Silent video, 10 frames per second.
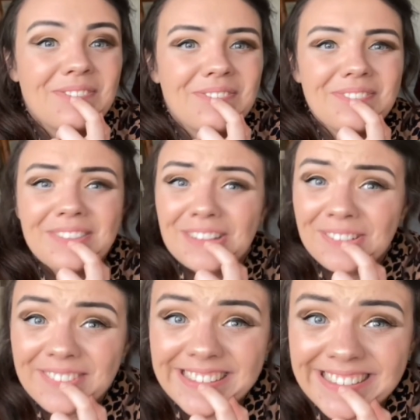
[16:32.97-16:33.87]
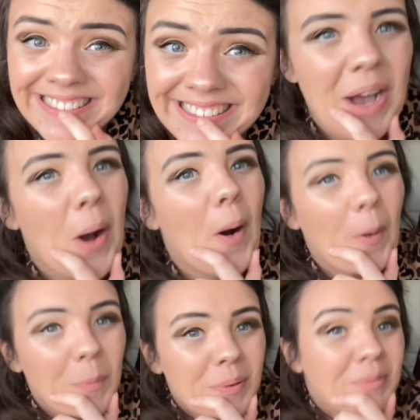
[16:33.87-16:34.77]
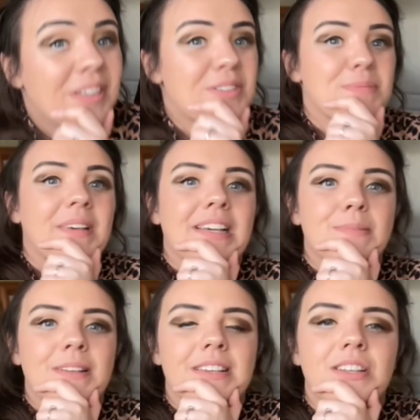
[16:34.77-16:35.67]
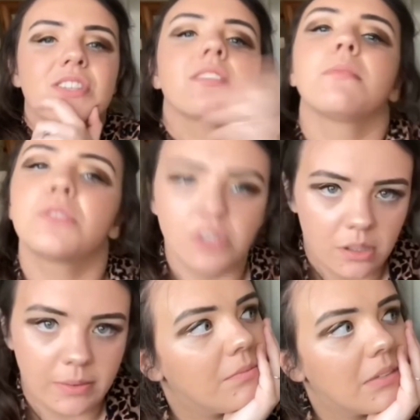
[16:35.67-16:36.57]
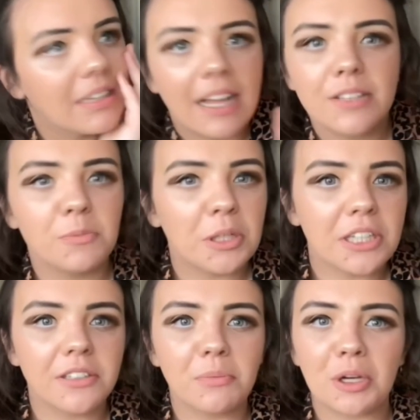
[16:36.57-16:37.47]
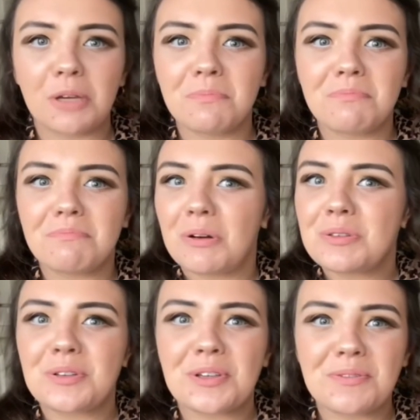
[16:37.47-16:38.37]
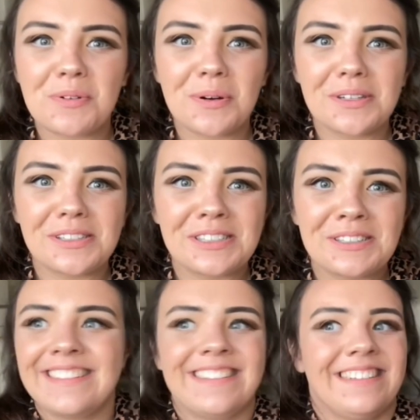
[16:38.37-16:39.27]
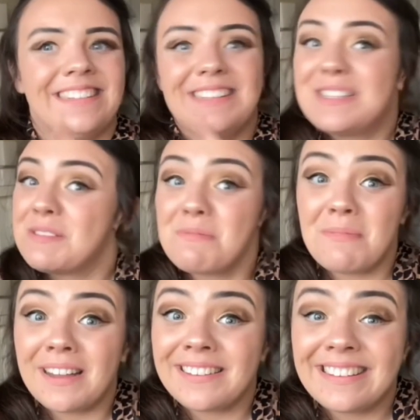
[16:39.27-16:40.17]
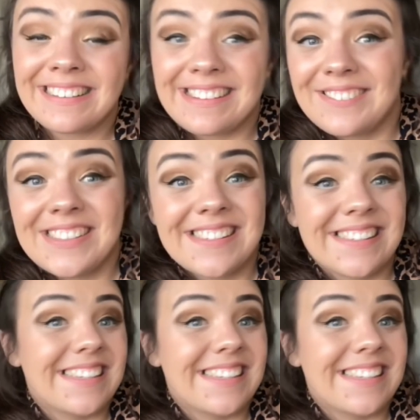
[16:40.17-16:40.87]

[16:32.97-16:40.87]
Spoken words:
nervous. Hope it reaches my expectations. I'm sure it will. Last word, what I'm most looking forward to: Superman, obviously,